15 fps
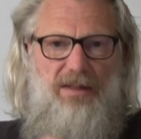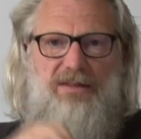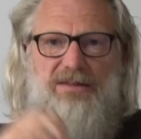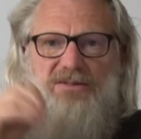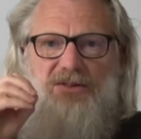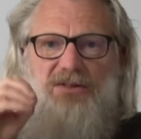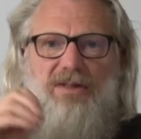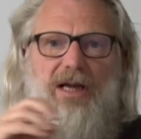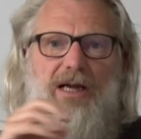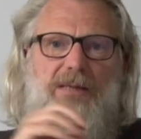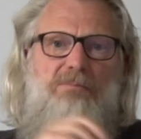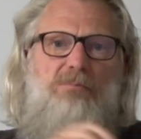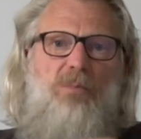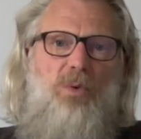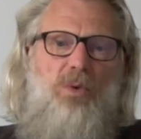
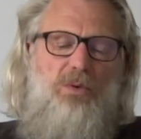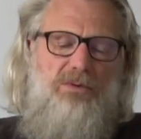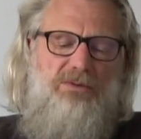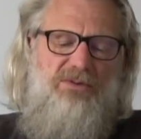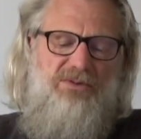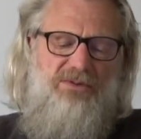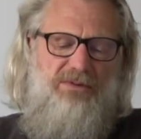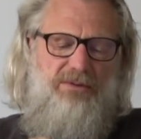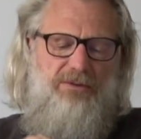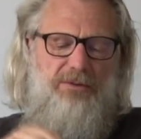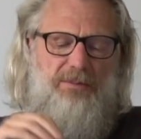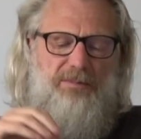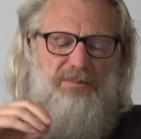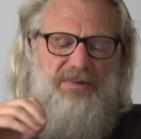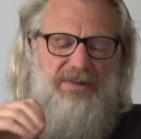slime molds
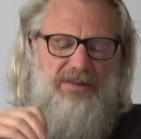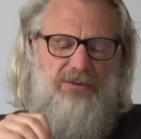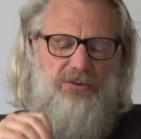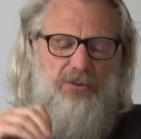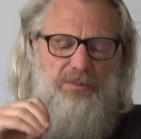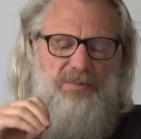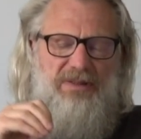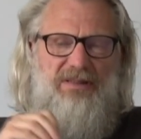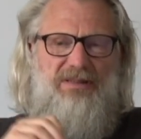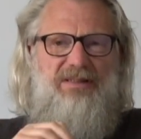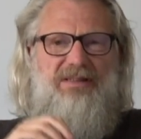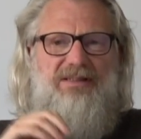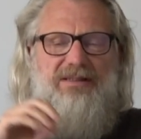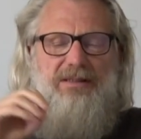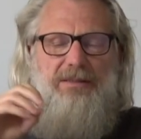appear to be
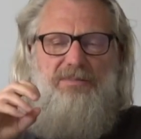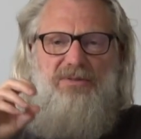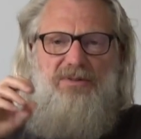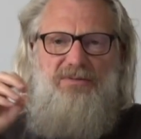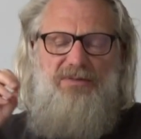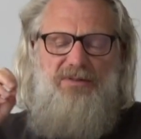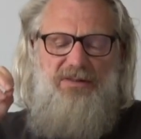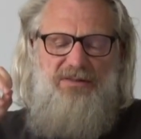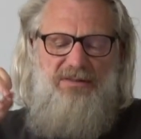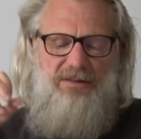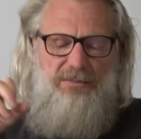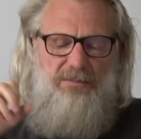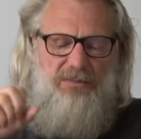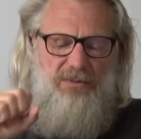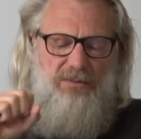deceptively
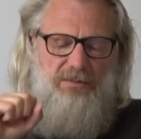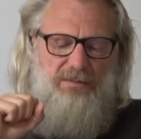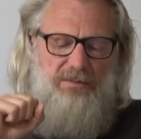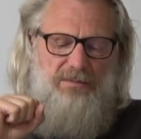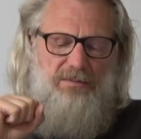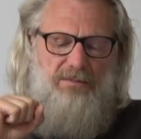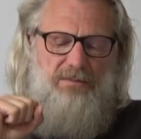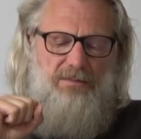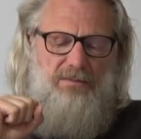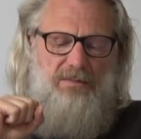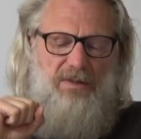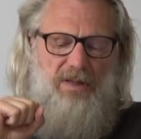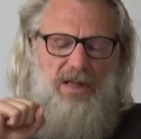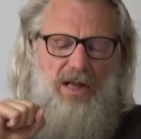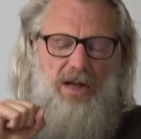simple.
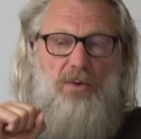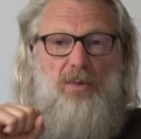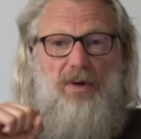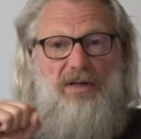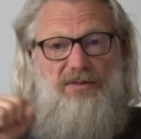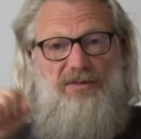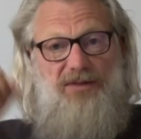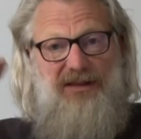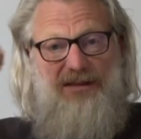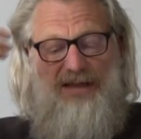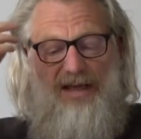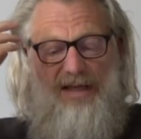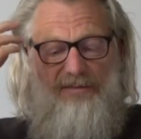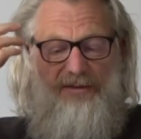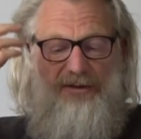While not
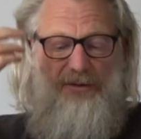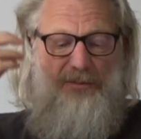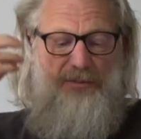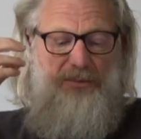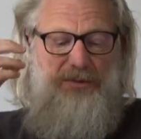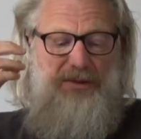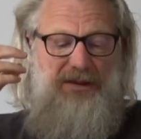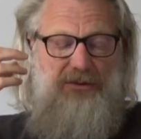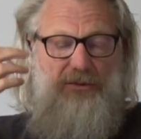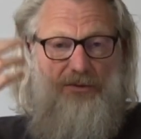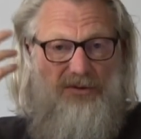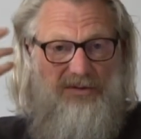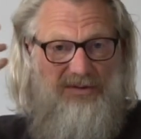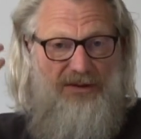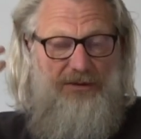having a brain or
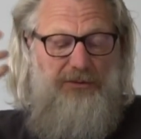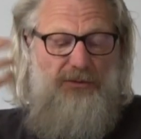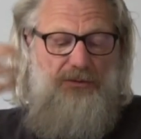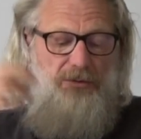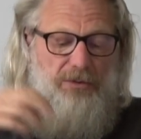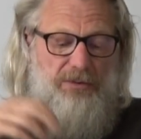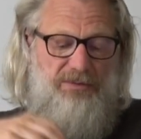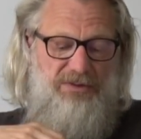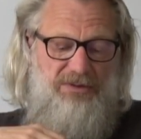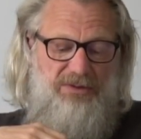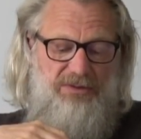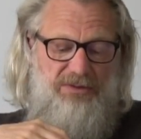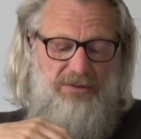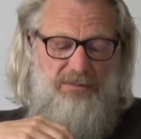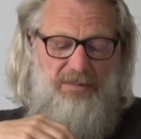a central nervous
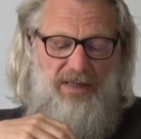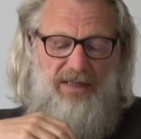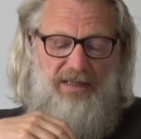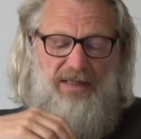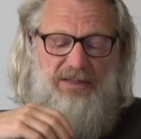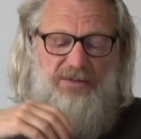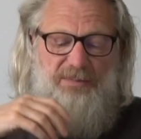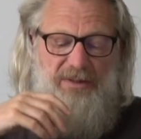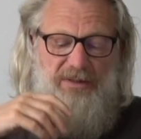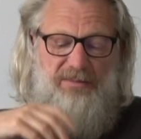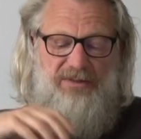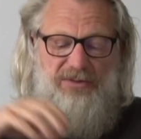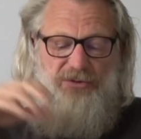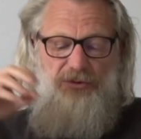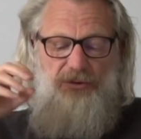system,
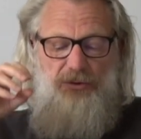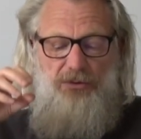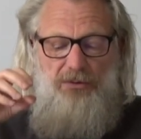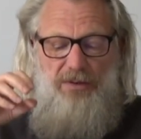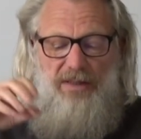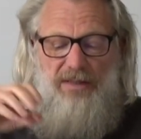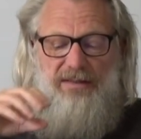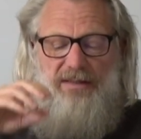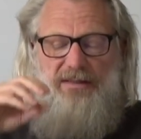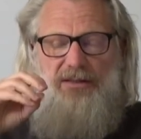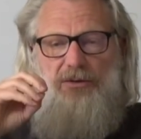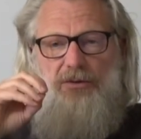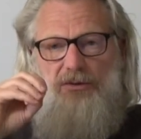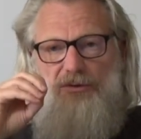experiments show that they are